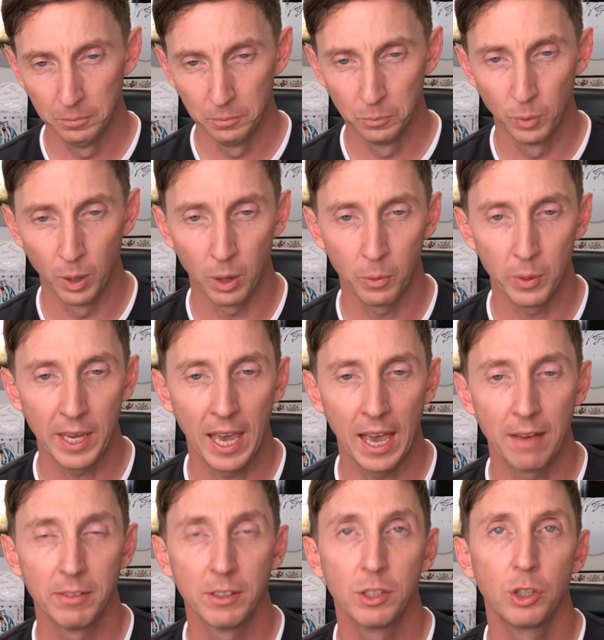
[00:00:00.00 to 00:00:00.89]
where we
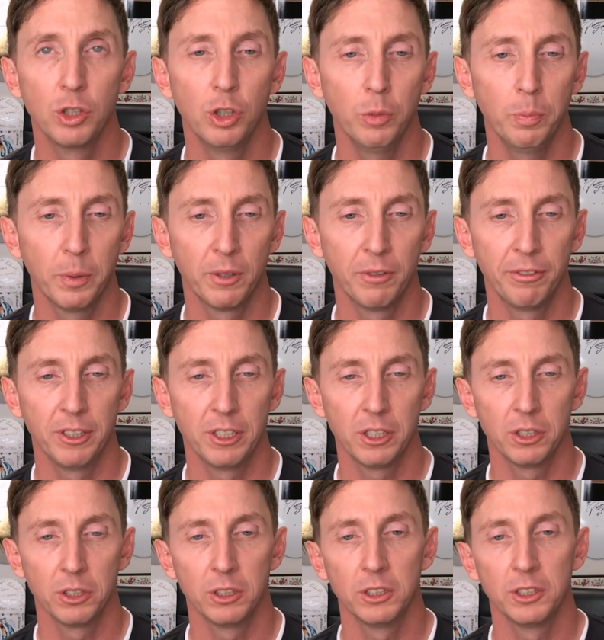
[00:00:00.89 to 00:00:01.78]
have a
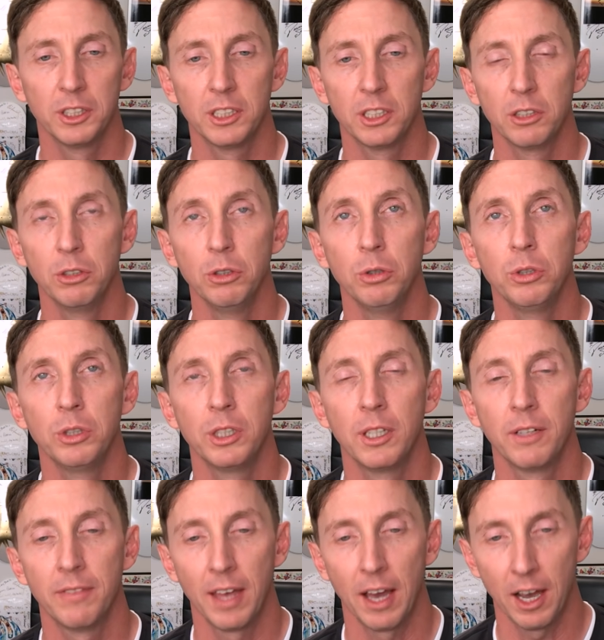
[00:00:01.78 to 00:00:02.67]
superficial
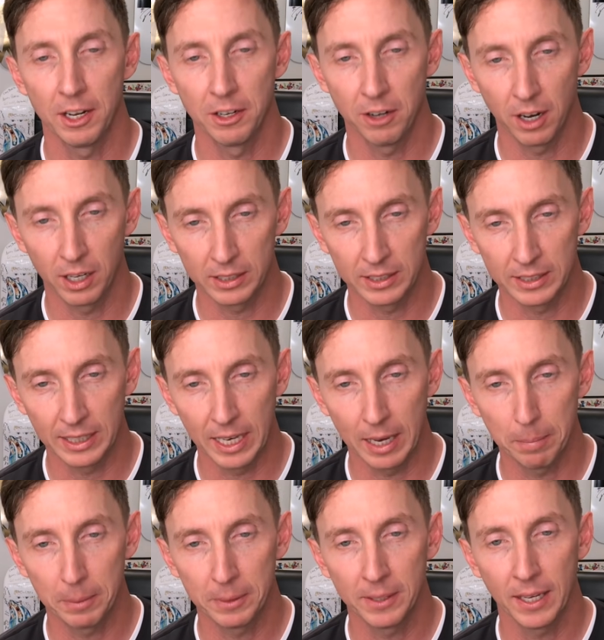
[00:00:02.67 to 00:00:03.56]
dissolution of the
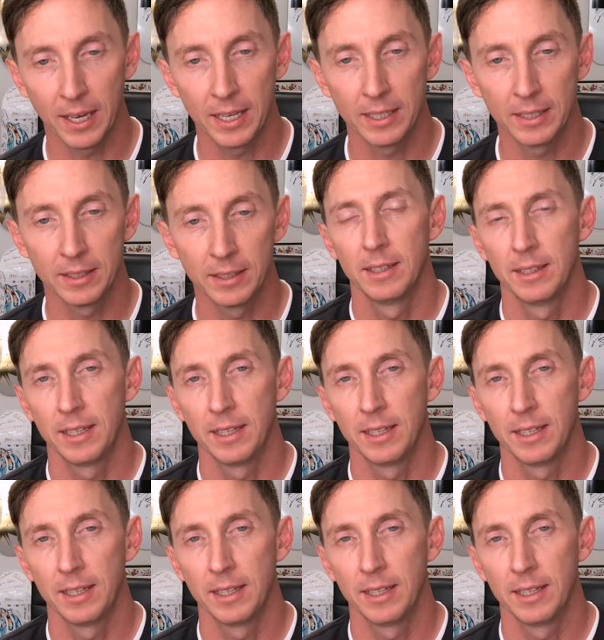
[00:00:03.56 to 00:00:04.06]
hydroxyapatite